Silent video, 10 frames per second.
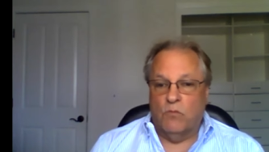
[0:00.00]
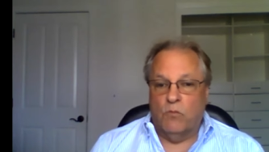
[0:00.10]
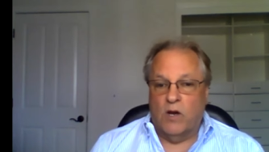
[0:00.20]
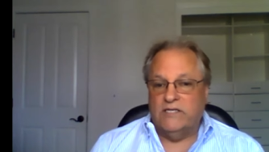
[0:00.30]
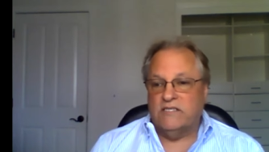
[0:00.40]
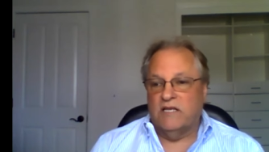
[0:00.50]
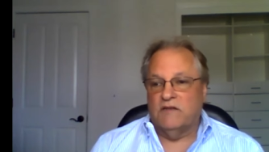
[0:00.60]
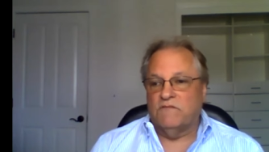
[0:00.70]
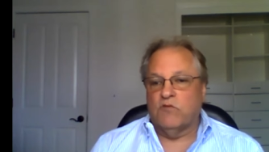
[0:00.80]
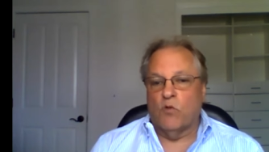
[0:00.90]
one
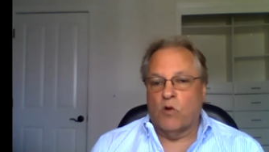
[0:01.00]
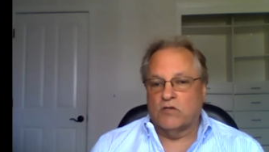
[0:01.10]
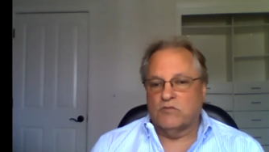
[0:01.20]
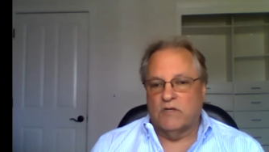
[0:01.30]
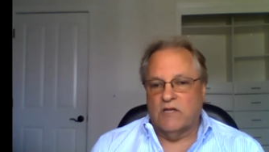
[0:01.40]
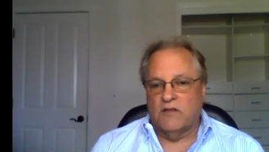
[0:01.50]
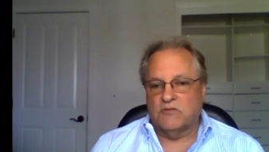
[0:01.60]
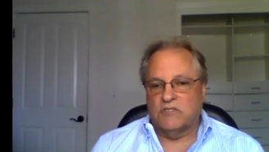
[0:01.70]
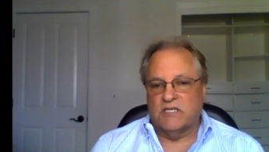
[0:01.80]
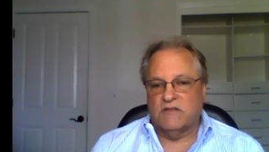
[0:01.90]
tenant floor to
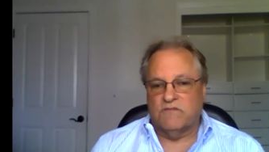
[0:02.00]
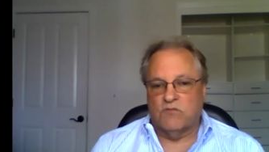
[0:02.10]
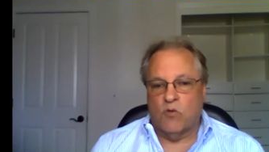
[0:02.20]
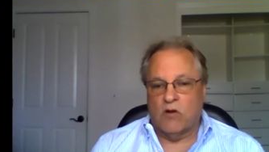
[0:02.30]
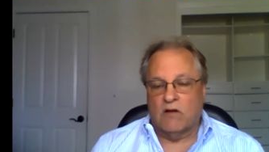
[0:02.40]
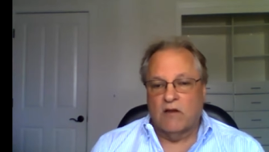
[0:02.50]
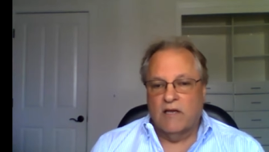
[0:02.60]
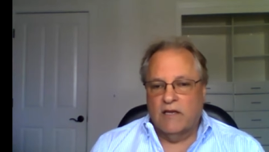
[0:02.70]
another tenant floor.